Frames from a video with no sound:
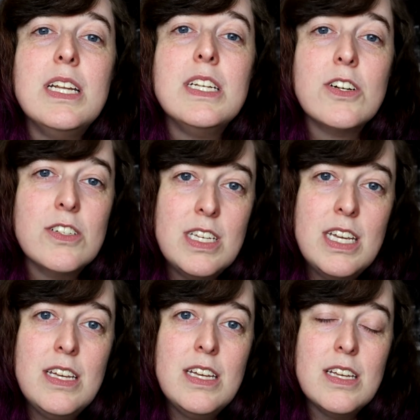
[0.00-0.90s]

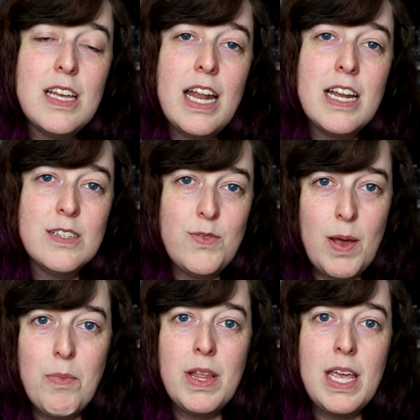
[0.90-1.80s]
Darcy and his
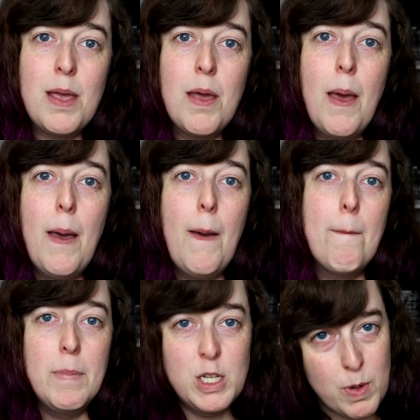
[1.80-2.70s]
family
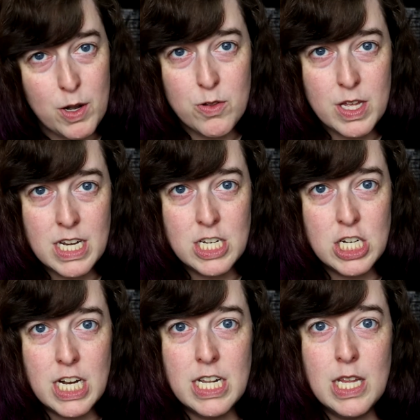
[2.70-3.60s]
much better than
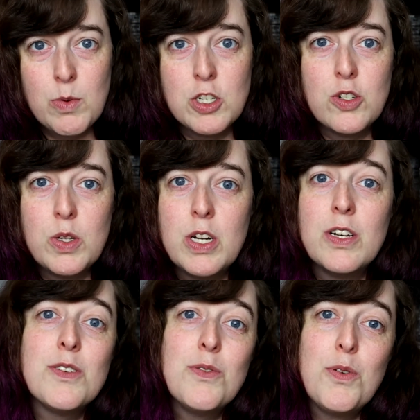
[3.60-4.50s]
she did in the original, and
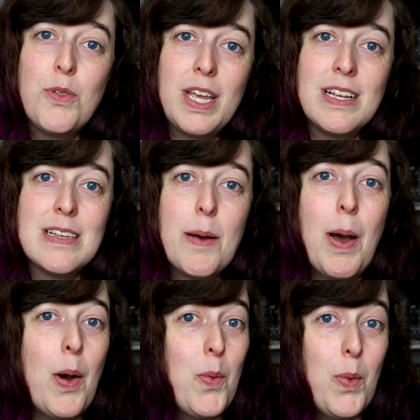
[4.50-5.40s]
also knew things
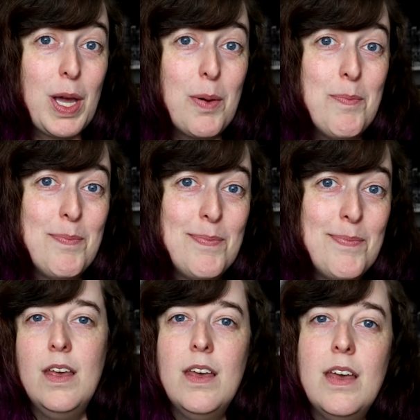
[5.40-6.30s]
about Wickham.
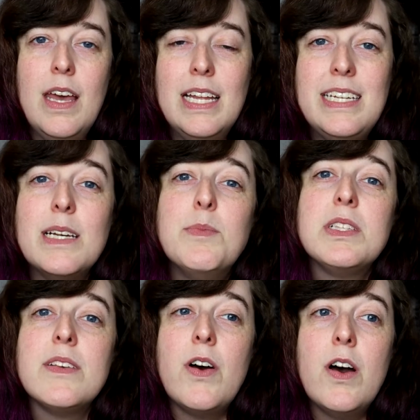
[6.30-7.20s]

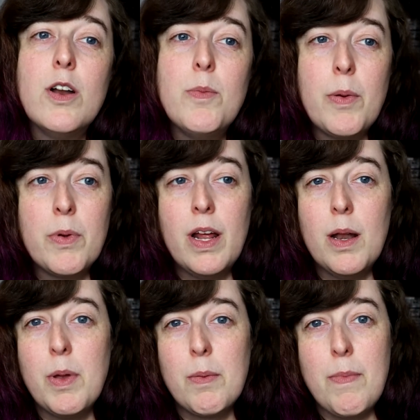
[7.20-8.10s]
Entanglements of Honor by Renata
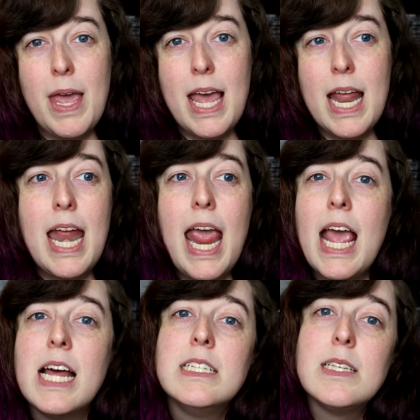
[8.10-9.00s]
McMahon
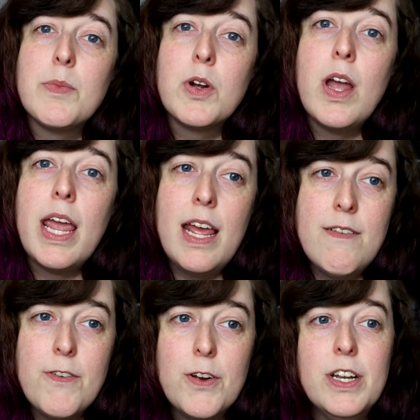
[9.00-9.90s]
and Summer
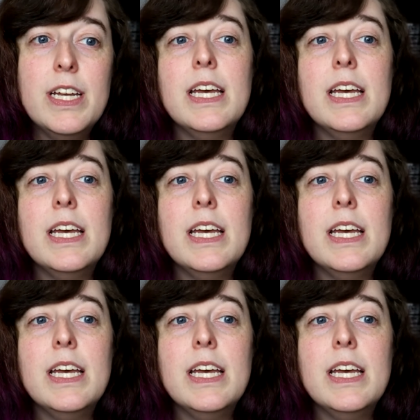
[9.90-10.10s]
Hanford.